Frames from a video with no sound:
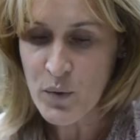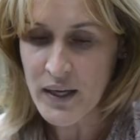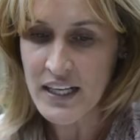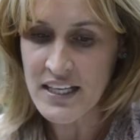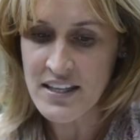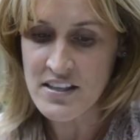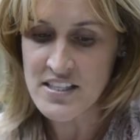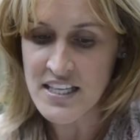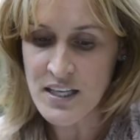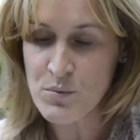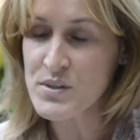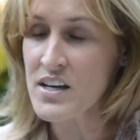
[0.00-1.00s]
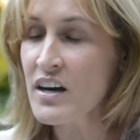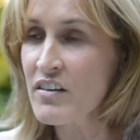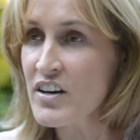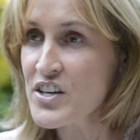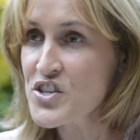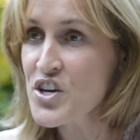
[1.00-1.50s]
quickly that he was
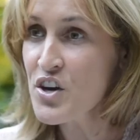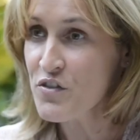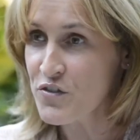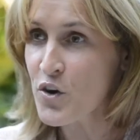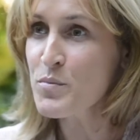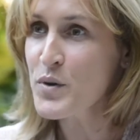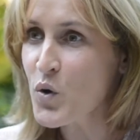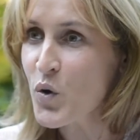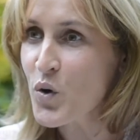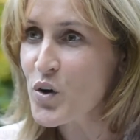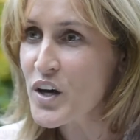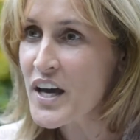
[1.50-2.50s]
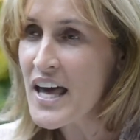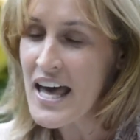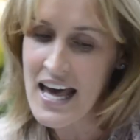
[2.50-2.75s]
Irish, from Cork,